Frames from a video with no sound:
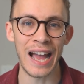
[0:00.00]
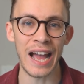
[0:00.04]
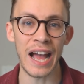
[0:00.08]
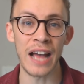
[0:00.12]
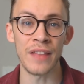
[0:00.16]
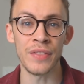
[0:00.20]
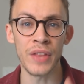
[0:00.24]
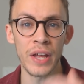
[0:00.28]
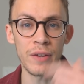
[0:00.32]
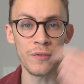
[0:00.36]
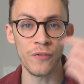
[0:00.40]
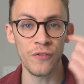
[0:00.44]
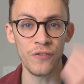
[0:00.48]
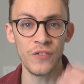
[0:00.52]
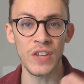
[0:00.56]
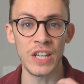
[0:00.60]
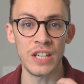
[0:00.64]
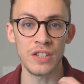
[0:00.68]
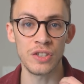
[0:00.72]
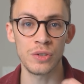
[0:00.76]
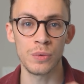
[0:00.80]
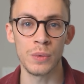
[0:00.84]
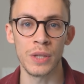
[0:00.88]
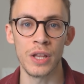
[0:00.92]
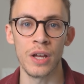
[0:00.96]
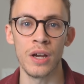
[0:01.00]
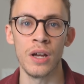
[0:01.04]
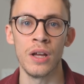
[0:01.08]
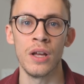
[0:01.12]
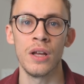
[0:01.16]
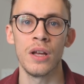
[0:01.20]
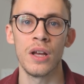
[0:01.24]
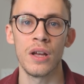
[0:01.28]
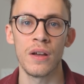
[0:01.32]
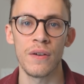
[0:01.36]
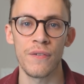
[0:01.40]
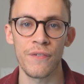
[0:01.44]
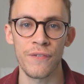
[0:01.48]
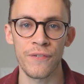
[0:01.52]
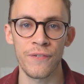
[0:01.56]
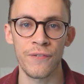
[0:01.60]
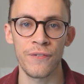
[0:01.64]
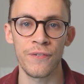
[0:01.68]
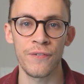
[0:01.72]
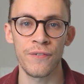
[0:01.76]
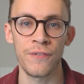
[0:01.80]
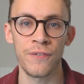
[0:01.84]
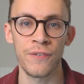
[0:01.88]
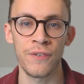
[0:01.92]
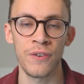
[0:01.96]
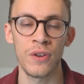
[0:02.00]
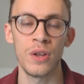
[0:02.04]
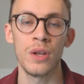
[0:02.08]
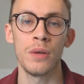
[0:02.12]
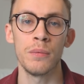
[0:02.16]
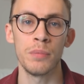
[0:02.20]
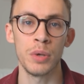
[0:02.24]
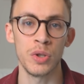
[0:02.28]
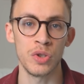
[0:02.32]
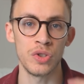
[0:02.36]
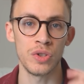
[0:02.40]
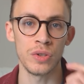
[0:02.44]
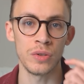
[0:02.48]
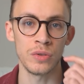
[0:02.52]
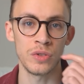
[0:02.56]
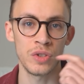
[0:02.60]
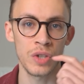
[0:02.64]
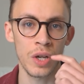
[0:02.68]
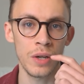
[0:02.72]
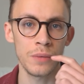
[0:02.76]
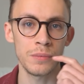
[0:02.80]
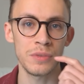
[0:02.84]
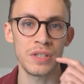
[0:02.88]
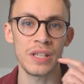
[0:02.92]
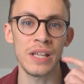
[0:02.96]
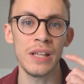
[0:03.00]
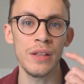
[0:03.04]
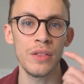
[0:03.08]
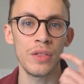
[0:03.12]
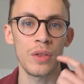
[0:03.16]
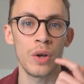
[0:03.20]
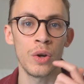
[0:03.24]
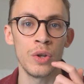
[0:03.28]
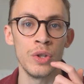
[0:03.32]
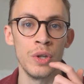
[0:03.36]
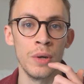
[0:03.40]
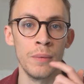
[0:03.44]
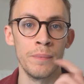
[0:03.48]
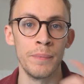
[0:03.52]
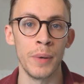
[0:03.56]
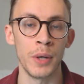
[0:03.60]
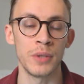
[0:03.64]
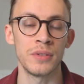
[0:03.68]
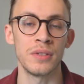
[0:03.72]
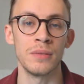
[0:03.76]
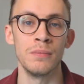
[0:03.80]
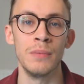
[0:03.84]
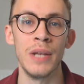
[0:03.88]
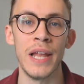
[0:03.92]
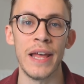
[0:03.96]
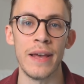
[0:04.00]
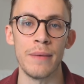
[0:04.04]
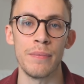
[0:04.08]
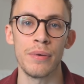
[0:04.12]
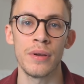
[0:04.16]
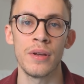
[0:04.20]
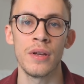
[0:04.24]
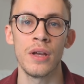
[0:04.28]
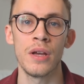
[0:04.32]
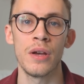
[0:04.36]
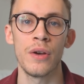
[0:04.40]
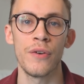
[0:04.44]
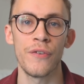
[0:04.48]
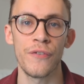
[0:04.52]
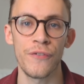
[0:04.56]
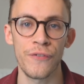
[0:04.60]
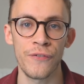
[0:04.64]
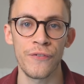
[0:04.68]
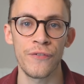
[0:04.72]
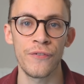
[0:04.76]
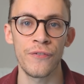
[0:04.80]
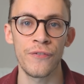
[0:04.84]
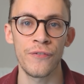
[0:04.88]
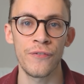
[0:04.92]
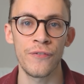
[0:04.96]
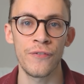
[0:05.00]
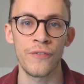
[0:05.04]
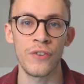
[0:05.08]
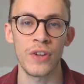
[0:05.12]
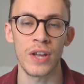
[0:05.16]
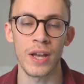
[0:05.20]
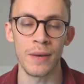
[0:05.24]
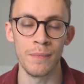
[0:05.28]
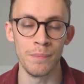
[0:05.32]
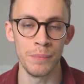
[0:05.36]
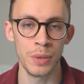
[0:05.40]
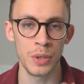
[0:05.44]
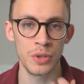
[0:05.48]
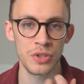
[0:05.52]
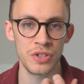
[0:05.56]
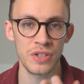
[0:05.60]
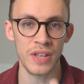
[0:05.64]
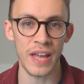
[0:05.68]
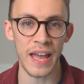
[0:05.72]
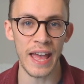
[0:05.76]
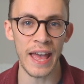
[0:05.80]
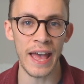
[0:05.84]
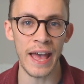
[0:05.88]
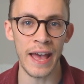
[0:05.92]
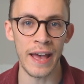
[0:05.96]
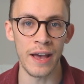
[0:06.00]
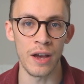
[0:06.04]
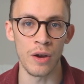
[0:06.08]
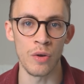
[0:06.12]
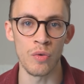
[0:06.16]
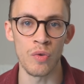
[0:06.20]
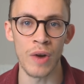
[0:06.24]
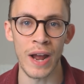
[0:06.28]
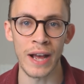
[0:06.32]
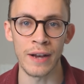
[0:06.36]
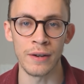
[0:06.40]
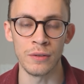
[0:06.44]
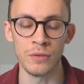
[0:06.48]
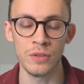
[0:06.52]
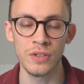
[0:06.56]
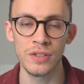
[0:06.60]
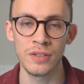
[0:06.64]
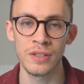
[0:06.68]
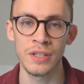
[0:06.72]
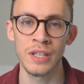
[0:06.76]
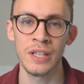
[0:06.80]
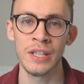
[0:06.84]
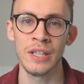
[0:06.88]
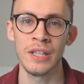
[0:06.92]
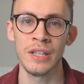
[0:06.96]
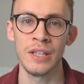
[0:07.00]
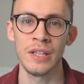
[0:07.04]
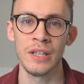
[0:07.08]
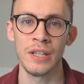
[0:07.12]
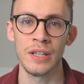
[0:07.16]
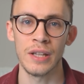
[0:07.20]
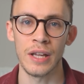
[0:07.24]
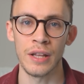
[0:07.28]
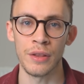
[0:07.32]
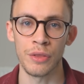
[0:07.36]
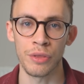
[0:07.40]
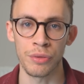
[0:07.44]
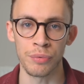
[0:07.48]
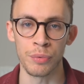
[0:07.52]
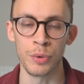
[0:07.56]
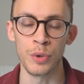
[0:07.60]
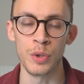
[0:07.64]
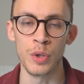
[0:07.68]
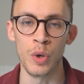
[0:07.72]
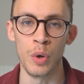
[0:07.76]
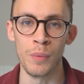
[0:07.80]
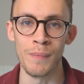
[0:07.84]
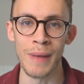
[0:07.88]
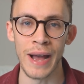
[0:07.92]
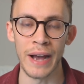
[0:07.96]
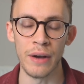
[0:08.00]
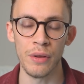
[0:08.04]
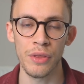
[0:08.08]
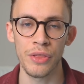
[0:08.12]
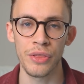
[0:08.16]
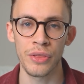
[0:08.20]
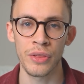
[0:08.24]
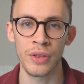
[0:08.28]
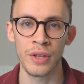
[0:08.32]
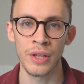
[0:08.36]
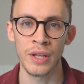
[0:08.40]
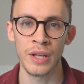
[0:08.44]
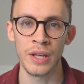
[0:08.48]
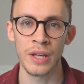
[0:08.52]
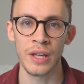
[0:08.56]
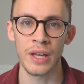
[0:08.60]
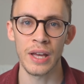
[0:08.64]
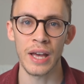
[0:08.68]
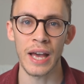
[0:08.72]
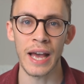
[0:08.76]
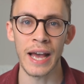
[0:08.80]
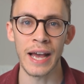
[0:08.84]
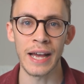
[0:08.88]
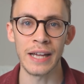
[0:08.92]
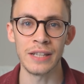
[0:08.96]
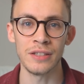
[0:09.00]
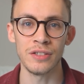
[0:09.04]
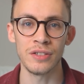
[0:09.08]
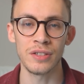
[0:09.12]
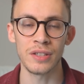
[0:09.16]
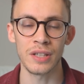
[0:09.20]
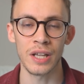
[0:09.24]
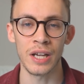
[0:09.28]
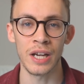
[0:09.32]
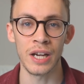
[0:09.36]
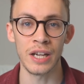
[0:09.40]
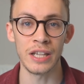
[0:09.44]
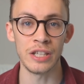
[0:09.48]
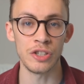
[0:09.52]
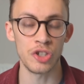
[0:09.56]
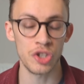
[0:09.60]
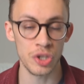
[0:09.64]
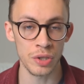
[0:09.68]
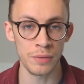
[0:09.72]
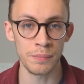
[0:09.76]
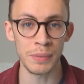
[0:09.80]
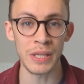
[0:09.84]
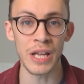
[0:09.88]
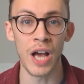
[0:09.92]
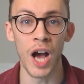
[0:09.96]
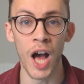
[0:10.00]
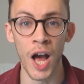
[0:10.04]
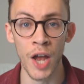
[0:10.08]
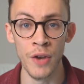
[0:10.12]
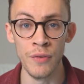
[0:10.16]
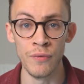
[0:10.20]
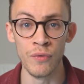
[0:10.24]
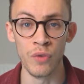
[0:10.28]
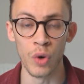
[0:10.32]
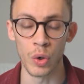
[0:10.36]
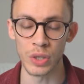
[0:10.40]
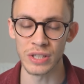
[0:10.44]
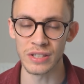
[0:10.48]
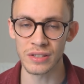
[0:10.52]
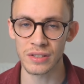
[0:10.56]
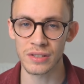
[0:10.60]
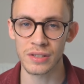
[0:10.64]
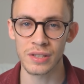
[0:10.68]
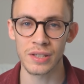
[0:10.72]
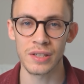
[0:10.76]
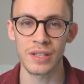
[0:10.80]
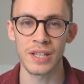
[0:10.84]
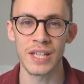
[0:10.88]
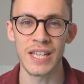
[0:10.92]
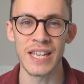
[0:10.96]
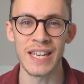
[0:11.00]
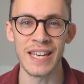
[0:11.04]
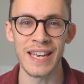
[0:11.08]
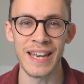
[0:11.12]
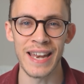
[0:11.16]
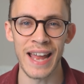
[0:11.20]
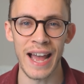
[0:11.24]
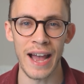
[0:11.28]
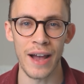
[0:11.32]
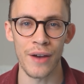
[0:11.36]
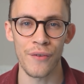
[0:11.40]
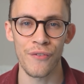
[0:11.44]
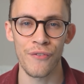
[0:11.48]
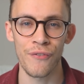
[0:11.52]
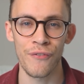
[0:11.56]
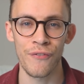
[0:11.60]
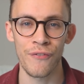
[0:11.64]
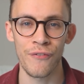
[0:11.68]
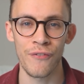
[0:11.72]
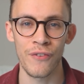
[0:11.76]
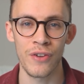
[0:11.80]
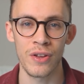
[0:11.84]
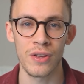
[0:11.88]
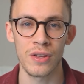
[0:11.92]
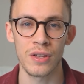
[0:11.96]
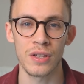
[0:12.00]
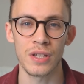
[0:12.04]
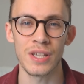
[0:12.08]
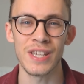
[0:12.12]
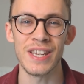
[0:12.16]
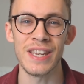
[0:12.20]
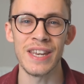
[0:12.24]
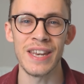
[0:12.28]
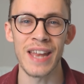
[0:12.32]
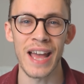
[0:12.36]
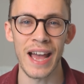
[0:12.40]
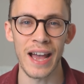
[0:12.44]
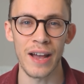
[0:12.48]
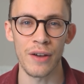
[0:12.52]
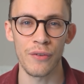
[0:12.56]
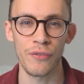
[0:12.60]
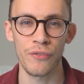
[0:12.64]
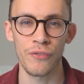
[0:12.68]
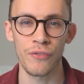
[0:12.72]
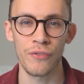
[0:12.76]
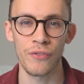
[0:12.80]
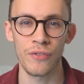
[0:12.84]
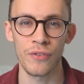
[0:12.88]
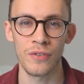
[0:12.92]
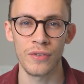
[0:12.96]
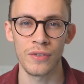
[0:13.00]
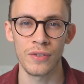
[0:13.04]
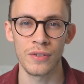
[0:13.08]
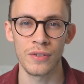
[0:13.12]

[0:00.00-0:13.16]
And then finish with a th. Push your top teeth on your bottom lip, th, and push the air around and through your mouth. And it should be unvoiced, naff. Naff.